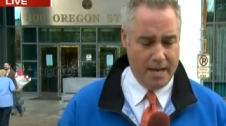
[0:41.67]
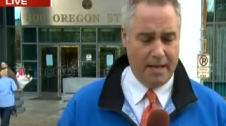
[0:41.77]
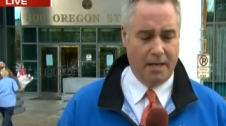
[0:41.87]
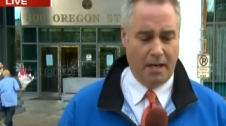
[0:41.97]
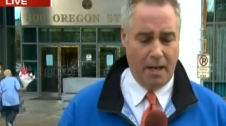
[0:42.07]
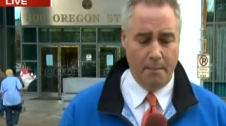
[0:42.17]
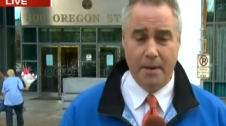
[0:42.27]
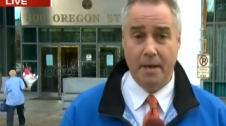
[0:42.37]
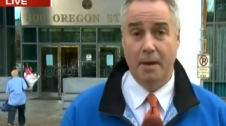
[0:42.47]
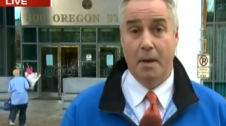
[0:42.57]
in
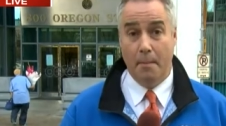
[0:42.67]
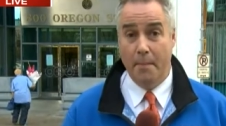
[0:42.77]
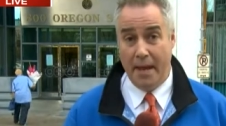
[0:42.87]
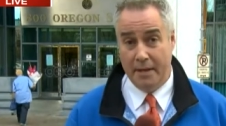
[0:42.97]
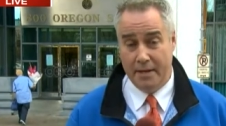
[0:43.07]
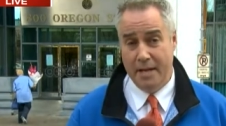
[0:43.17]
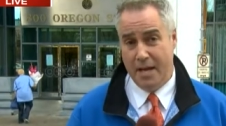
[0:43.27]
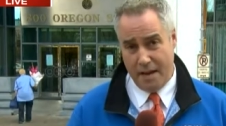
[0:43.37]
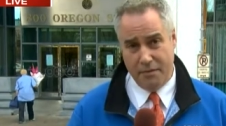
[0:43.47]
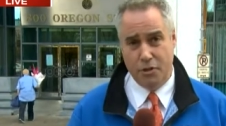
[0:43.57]
Columbia, Benton,
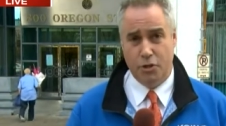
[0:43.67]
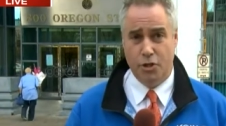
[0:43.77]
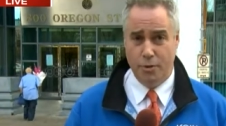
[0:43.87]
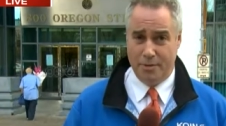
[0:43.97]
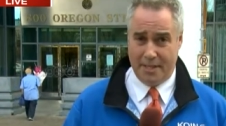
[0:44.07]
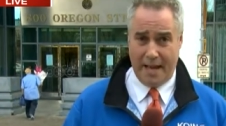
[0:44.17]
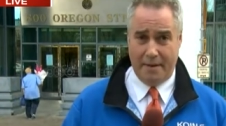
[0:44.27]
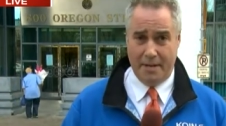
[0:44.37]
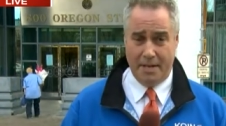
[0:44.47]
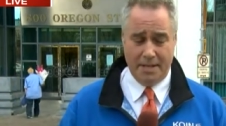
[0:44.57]
even Deschutes County